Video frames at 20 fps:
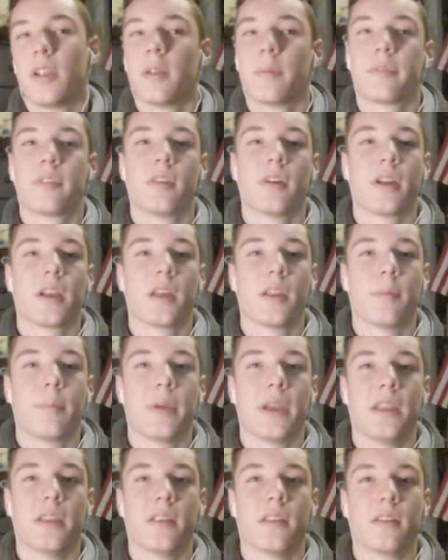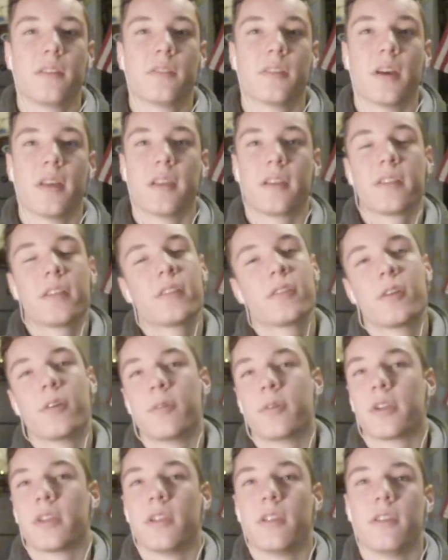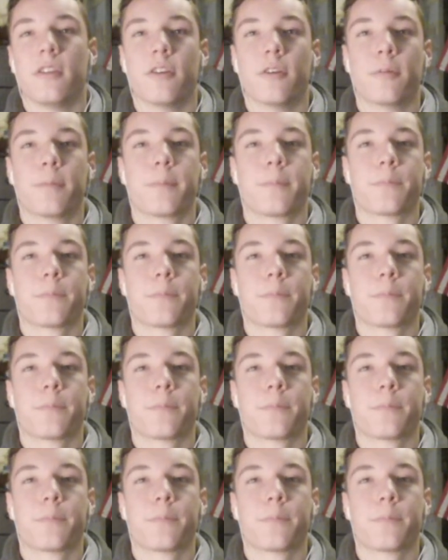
ups till I get a painted exotic. That's all we're gonna do.